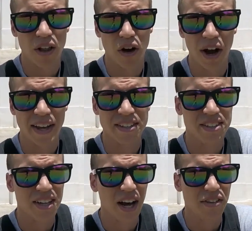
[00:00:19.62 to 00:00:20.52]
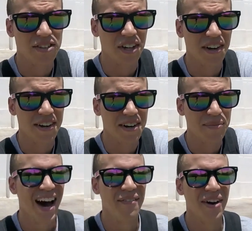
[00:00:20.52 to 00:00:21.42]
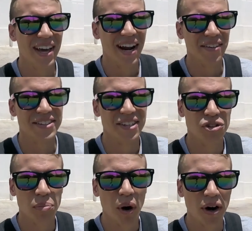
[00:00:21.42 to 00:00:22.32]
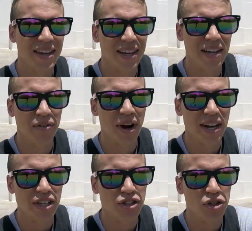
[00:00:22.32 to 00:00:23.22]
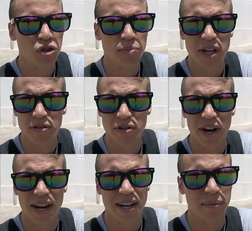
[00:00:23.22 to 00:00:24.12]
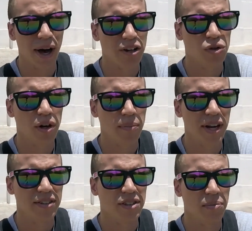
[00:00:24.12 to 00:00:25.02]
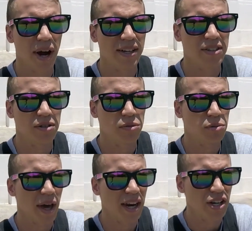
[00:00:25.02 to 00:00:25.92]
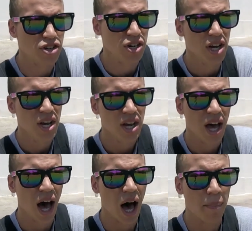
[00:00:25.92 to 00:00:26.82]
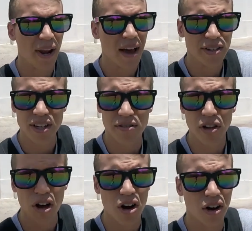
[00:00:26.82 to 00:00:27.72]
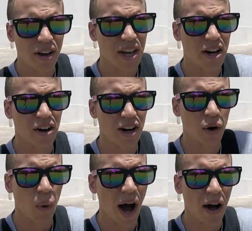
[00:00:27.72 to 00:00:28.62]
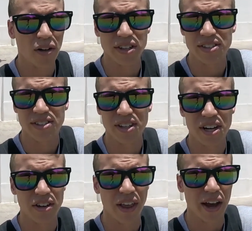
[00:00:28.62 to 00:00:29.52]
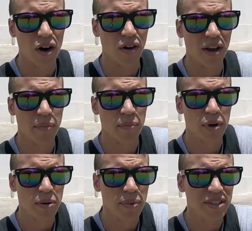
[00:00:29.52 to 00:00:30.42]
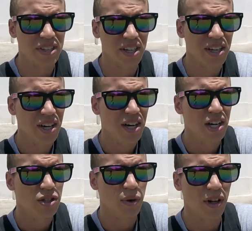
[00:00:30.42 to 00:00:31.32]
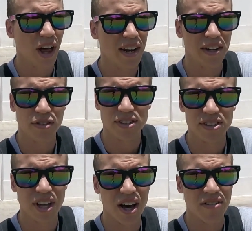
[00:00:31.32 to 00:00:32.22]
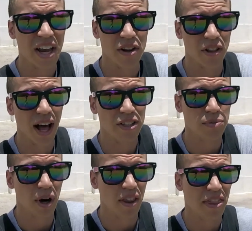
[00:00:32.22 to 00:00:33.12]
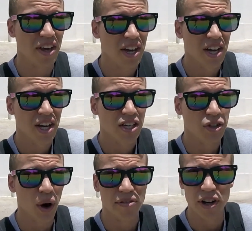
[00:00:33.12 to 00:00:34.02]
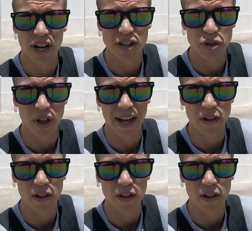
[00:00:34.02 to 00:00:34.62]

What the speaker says: how long I can sit out in the sun here. I'm hanging out in Central Park getting ready to meet a friend in about 20 minutes to practice some Spanish. But I haven't done a vlog here in a while, at least here in León. I've been pretty busy doing a lot of different stuff here in the last month. So I figured I'd do like